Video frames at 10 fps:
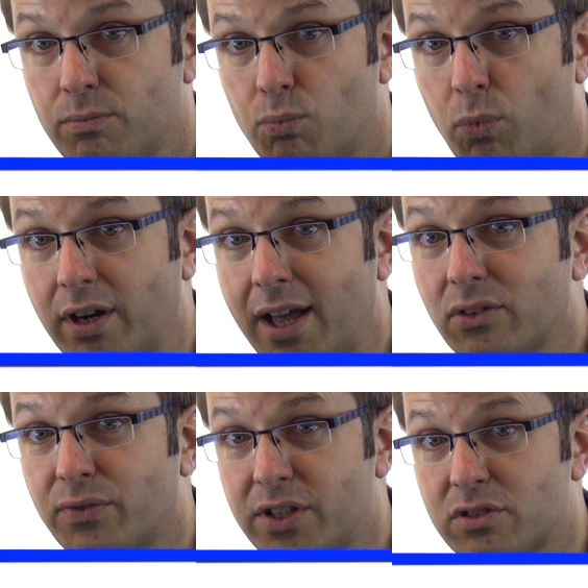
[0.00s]
One
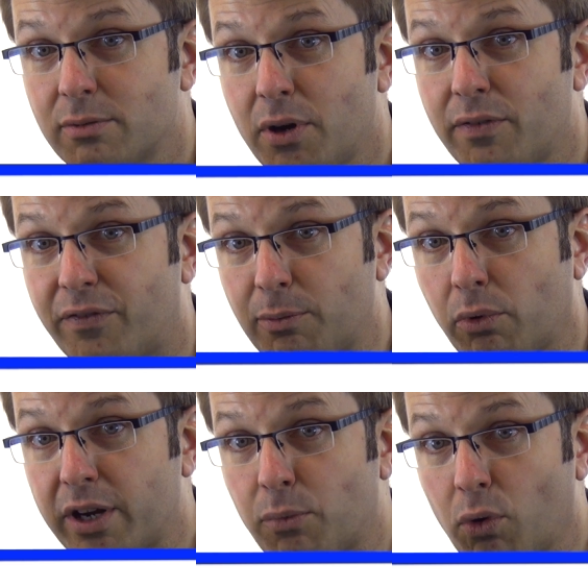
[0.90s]
last feature about
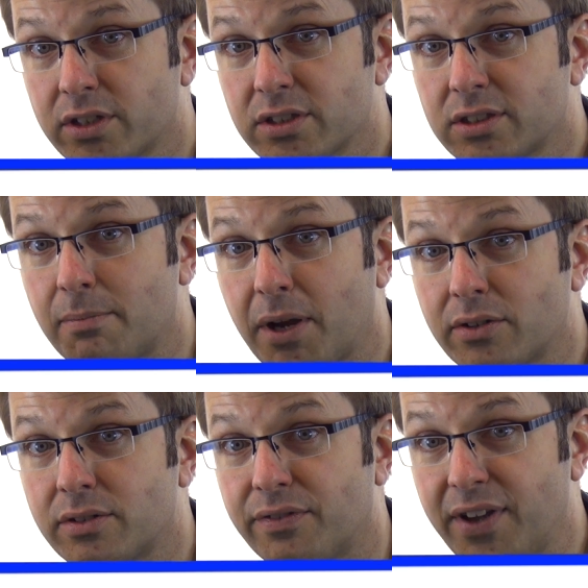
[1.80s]
variable rate mortgages
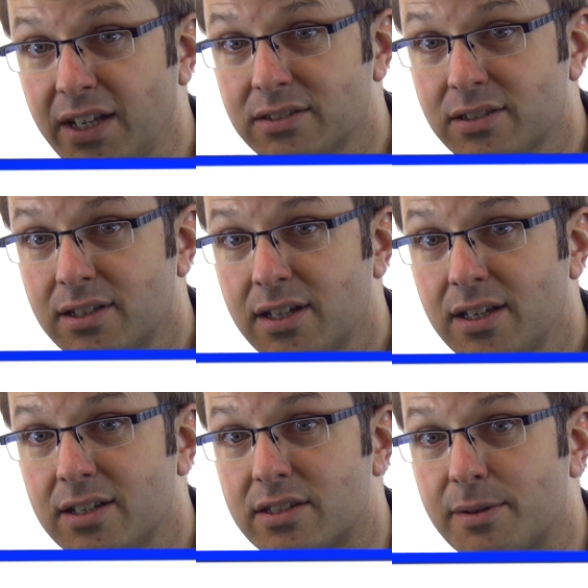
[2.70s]
compared to fixed
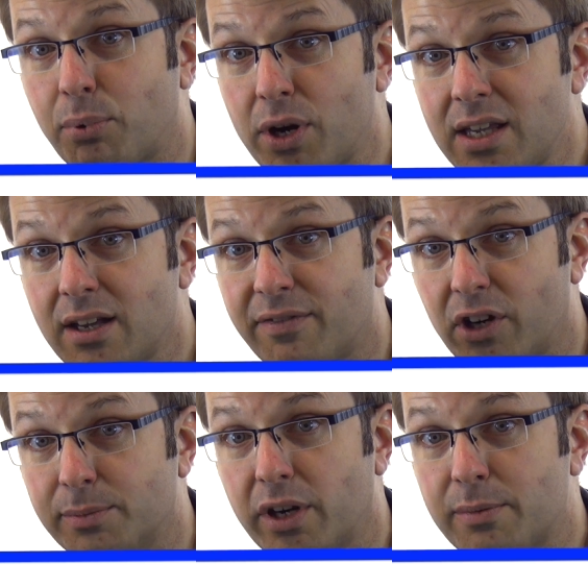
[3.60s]
is that breaking a
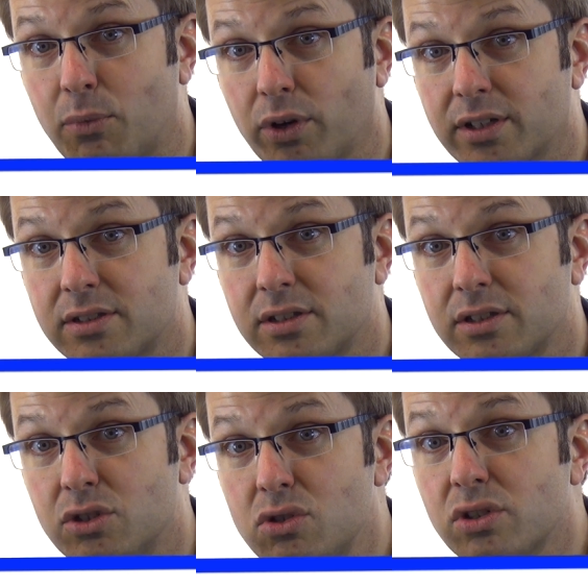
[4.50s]
variable rate mortgage
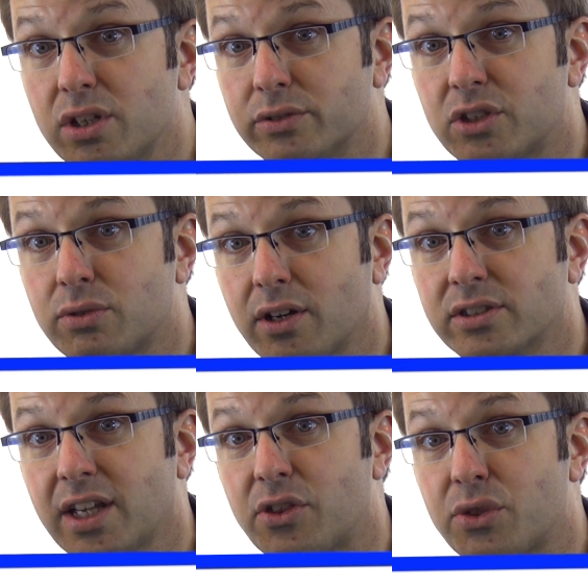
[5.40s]
usually only
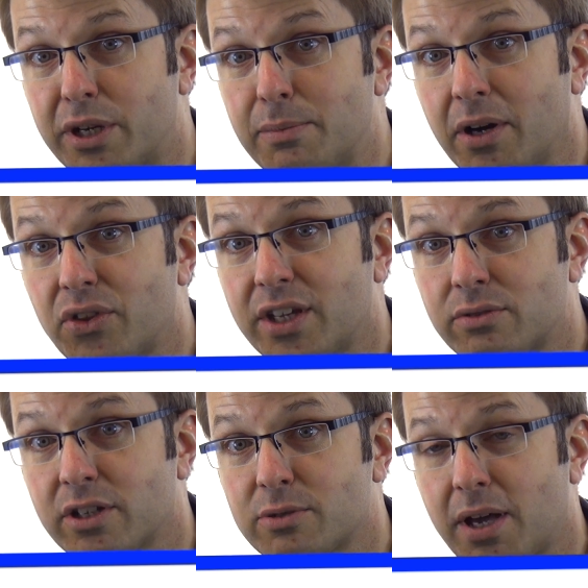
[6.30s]
triggers a 3-month
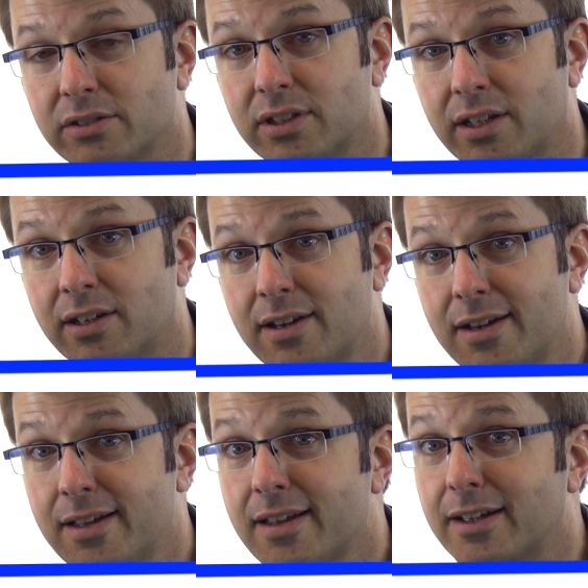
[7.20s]
interest penalty.
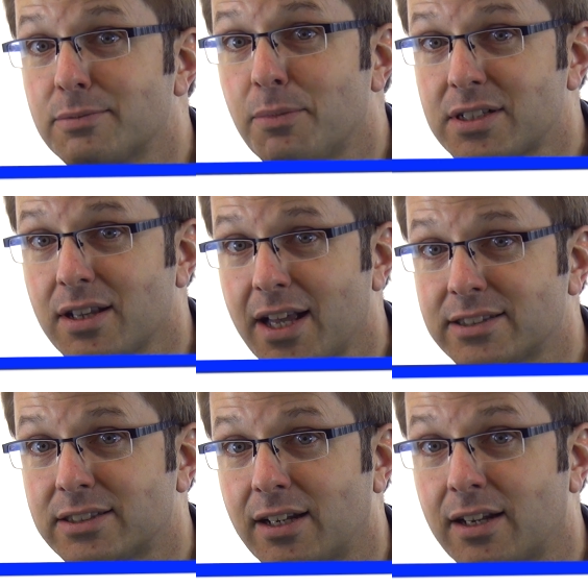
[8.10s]
That's much
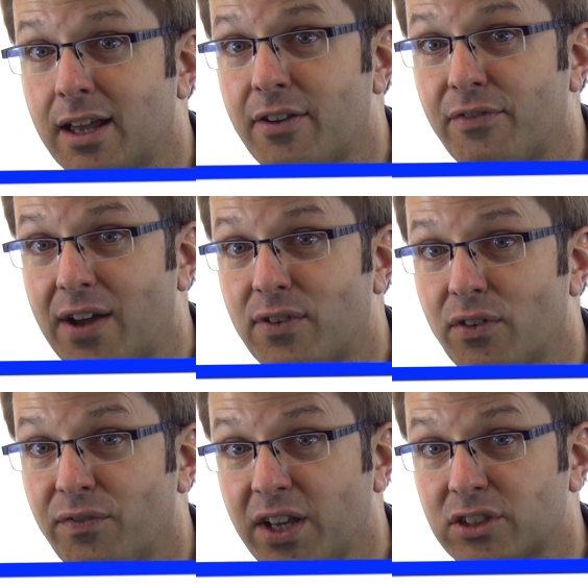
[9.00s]
less than a
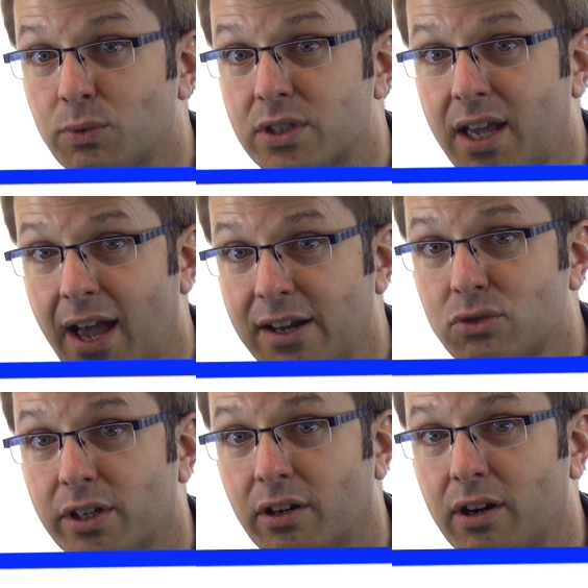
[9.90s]
5-year fixed, which can
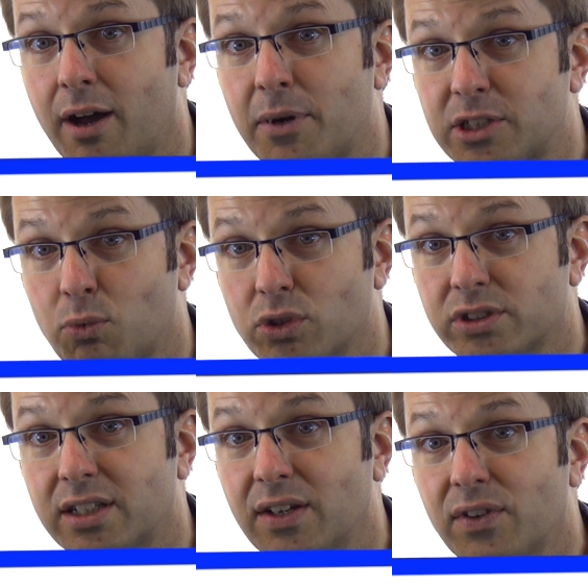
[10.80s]
trigger a much more
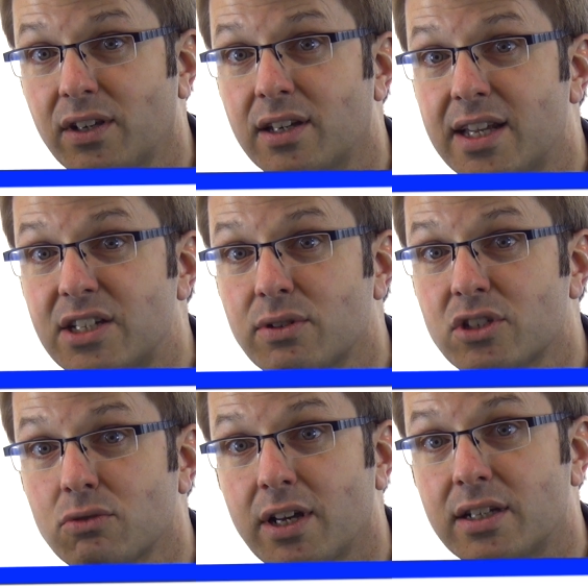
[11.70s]
significant
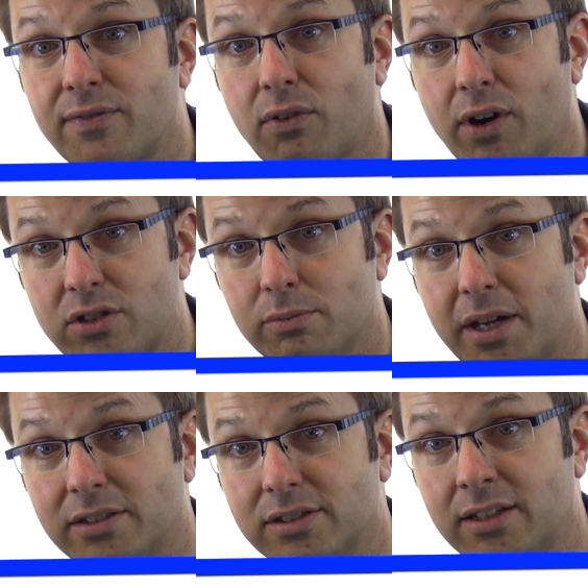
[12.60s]
interest rate differential
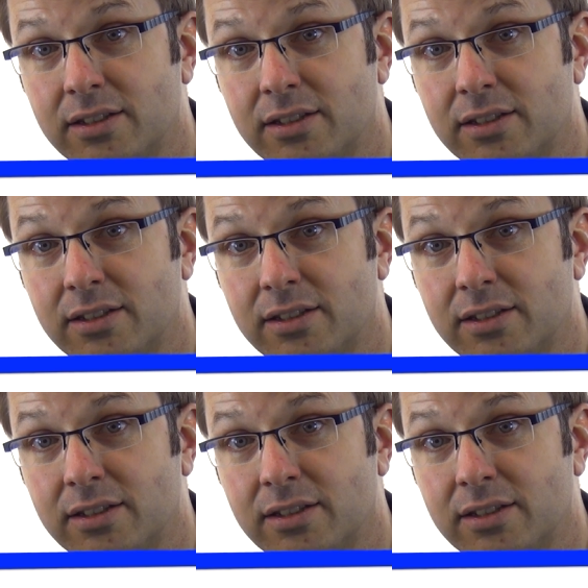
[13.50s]
penalty.